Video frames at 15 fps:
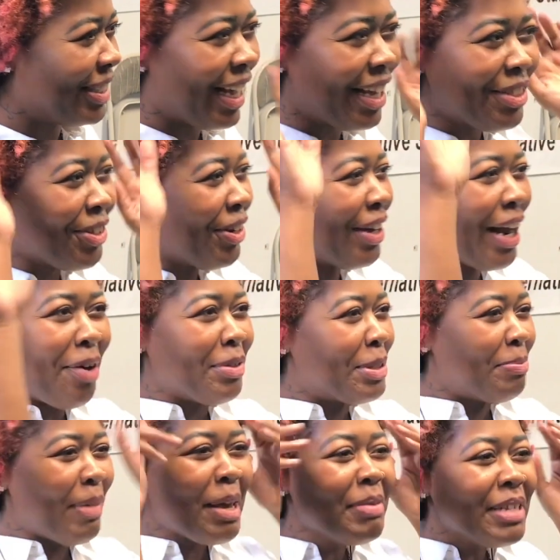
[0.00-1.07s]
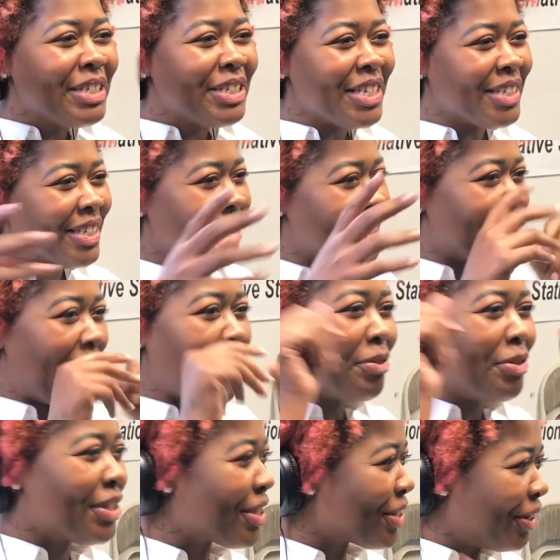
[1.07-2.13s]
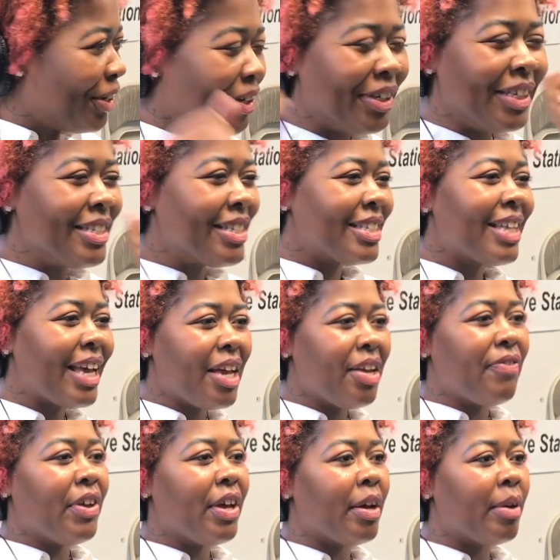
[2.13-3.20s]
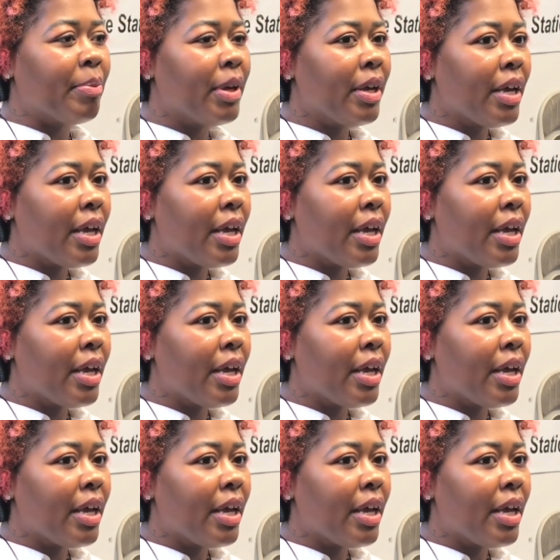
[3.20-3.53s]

And I thought I was baby Jesus and I was just going to save him.